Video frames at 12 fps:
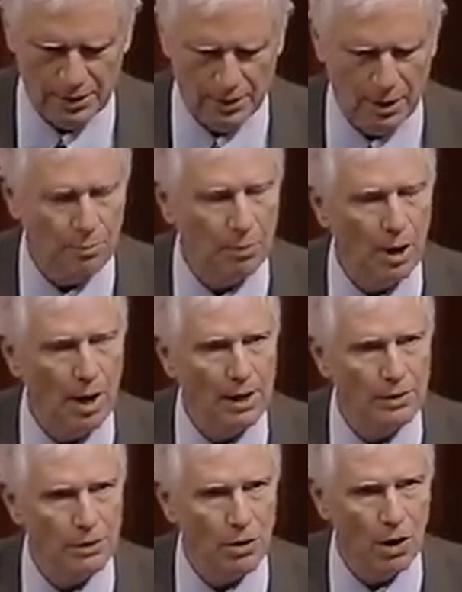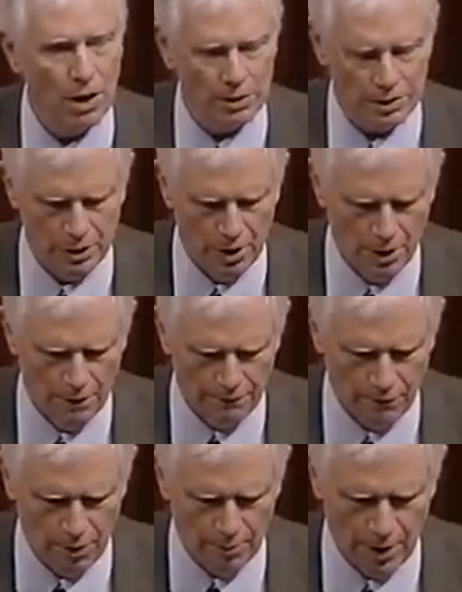and compliance costs
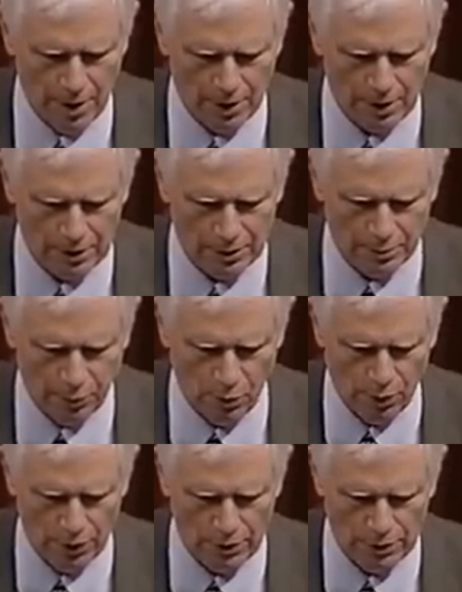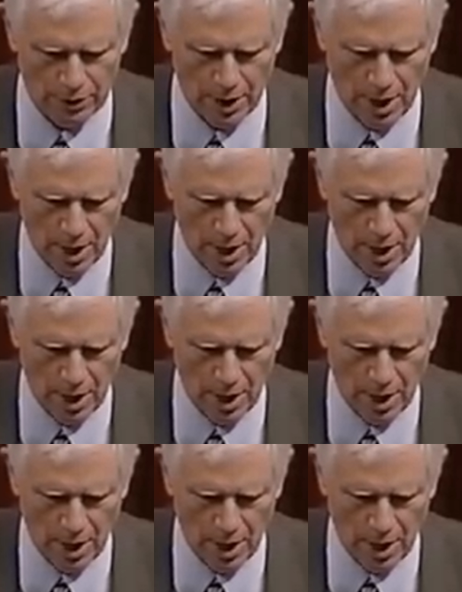for America's employers,